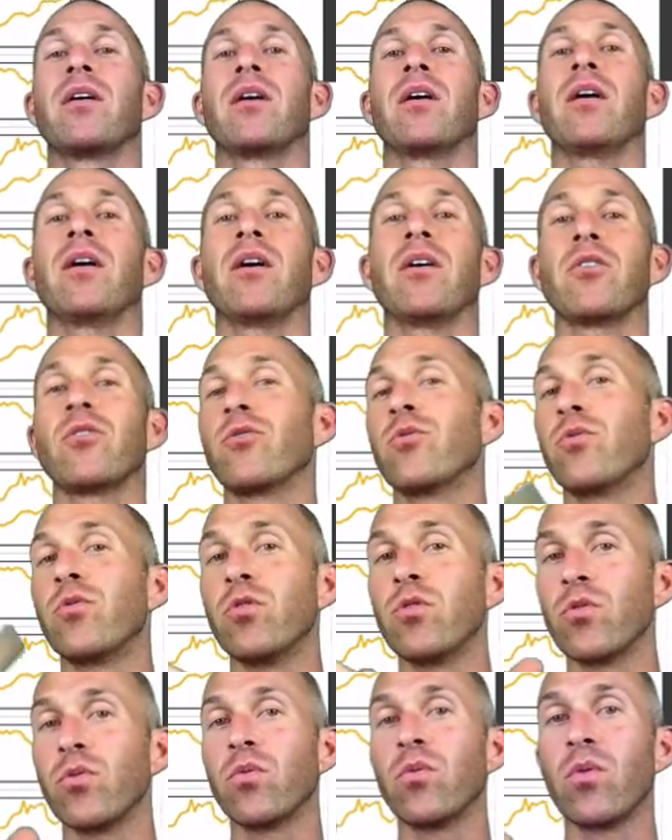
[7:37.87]
Uh, you
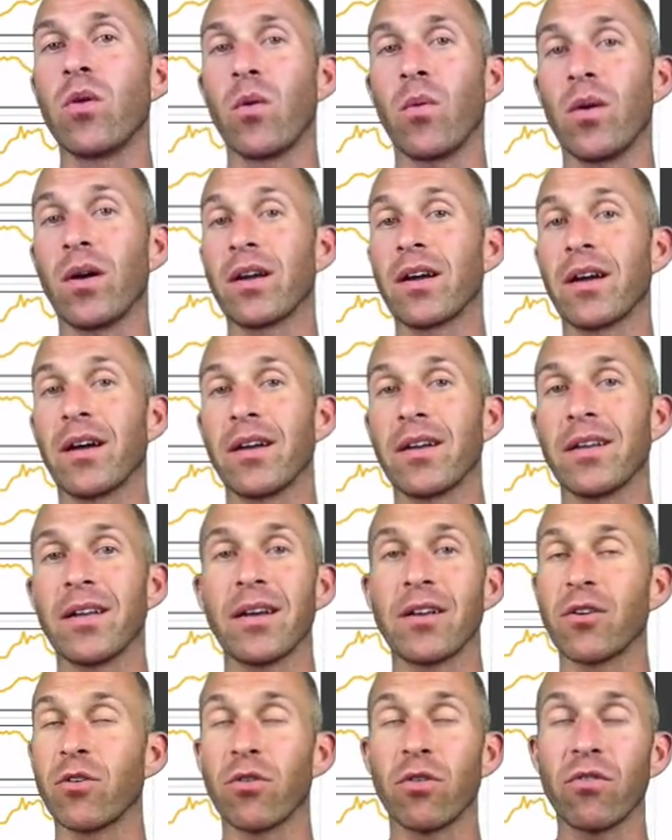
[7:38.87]
do want to
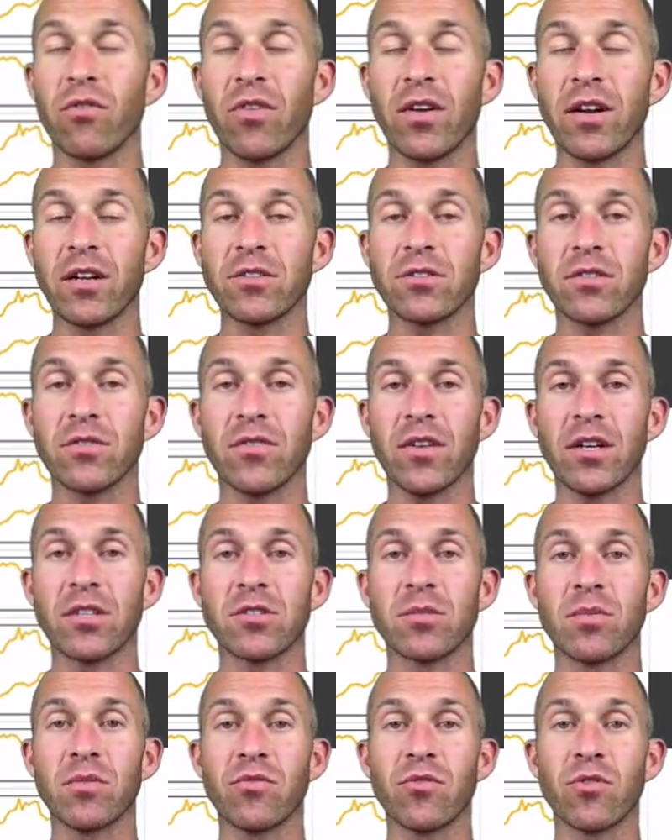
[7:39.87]
contact your own financial
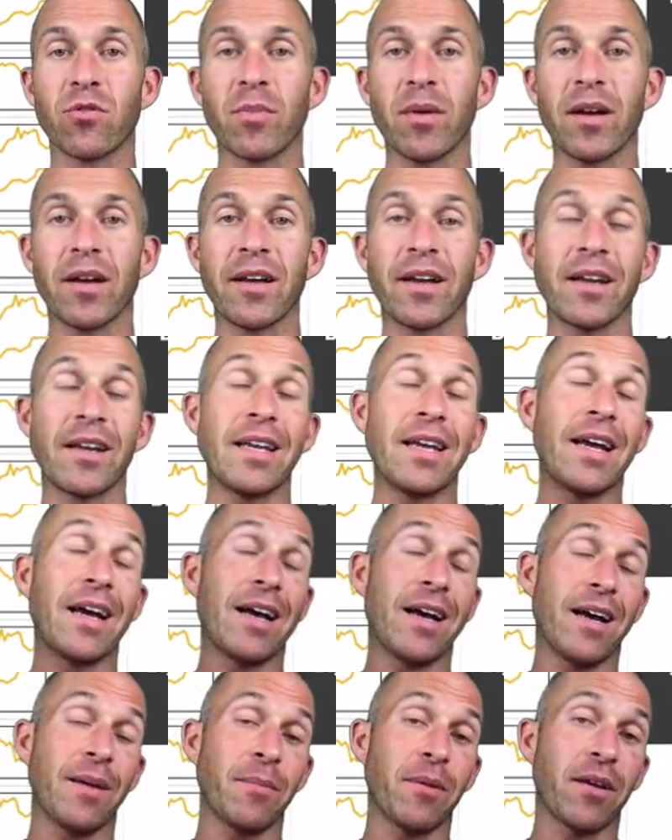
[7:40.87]
advisor before buying any.
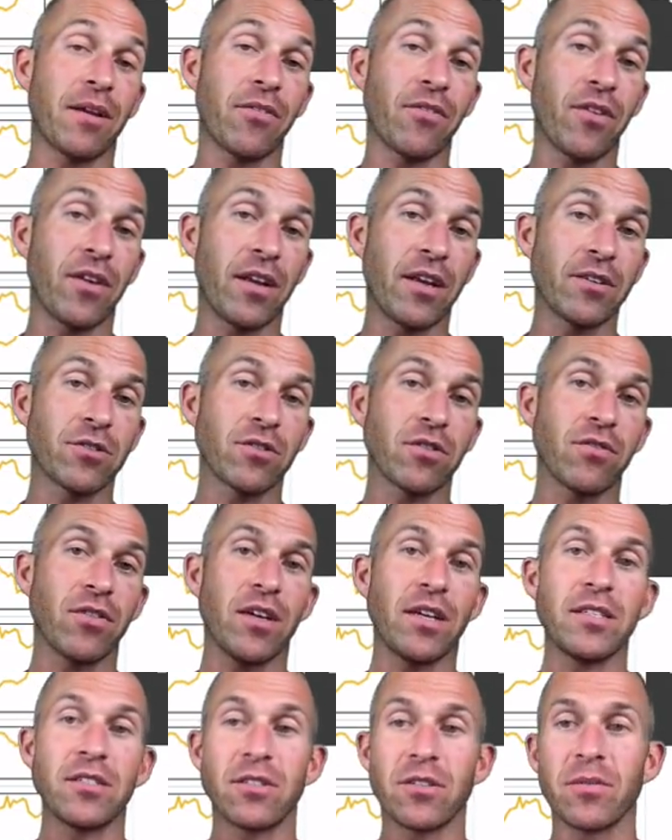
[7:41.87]
I'm not a financial
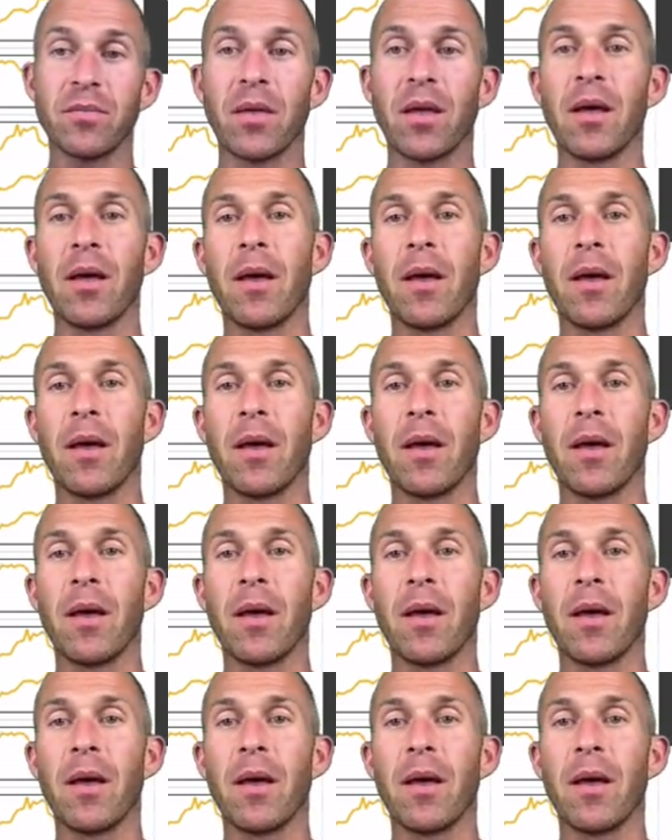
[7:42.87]
advisor.